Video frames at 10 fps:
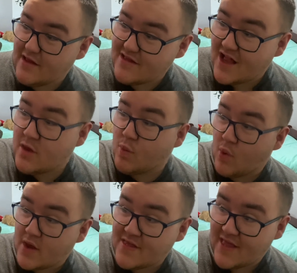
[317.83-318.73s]
That's
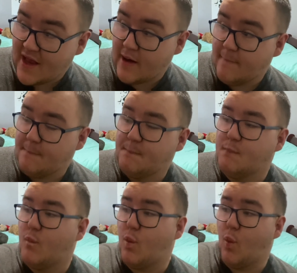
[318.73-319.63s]
one thing.
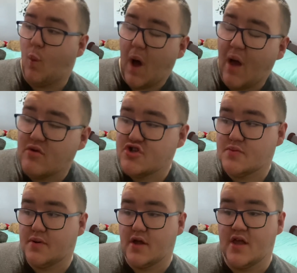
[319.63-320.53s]
Why would you
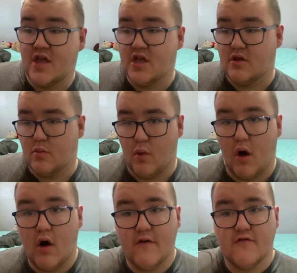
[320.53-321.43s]
put it in
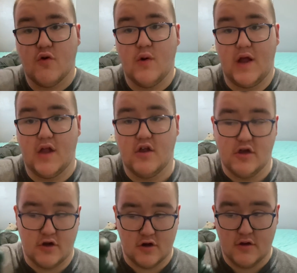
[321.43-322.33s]
Oliver Queen?
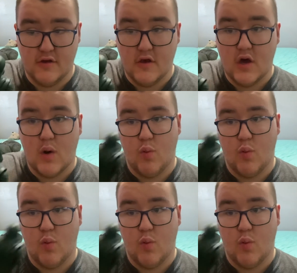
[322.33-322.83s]
Yes.